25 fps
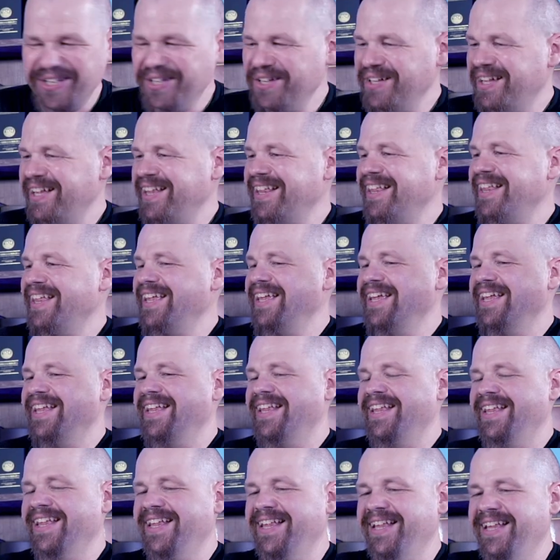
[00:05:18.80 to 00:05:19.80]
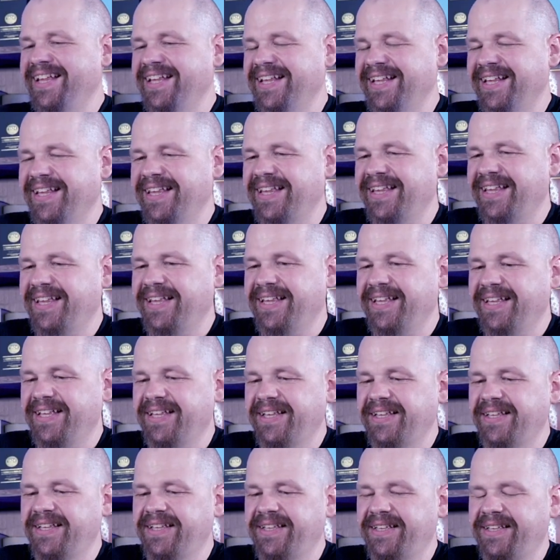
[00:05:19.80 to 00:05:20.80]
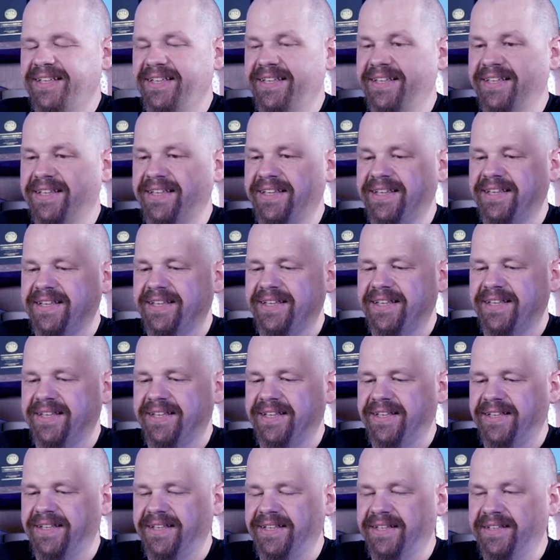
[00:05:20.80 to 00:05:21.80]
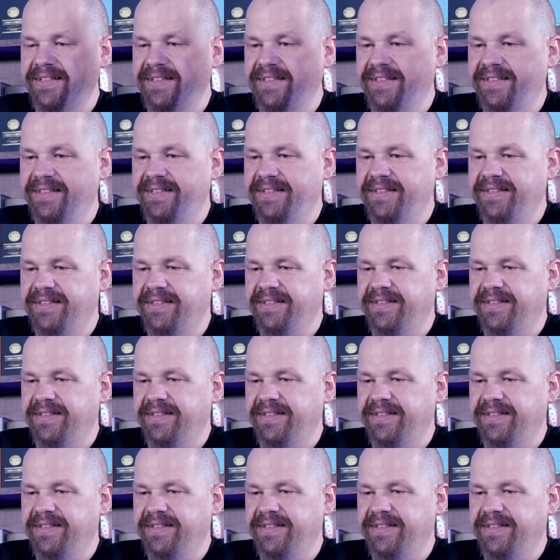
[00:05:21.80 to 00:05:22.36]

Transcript: The person shown says nothing.